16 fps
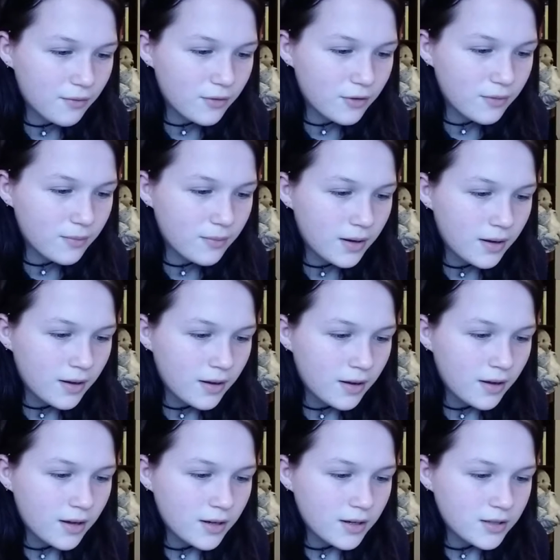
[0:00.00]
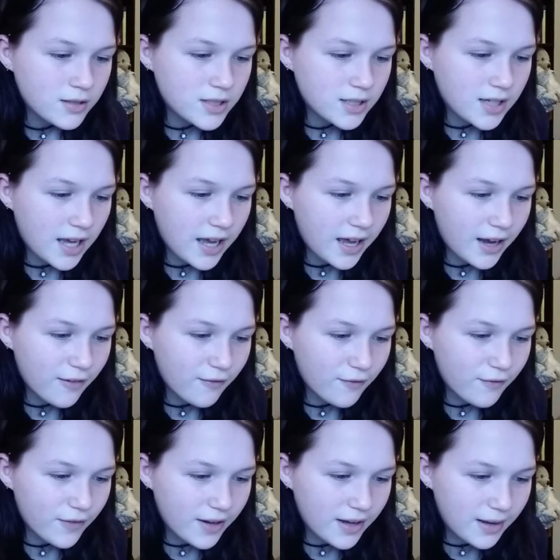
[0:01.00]
room to care
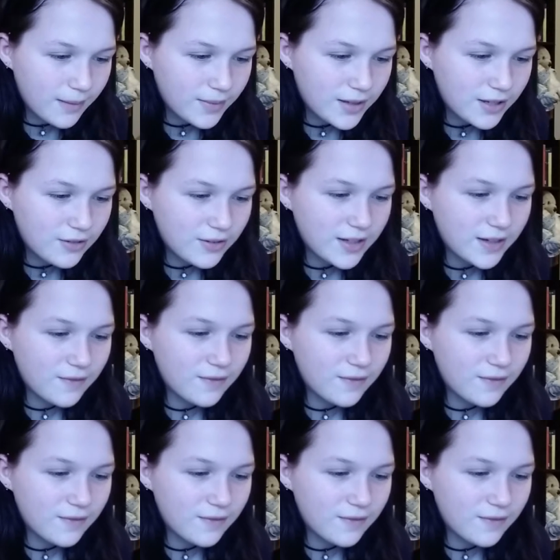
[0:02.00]
for him. Can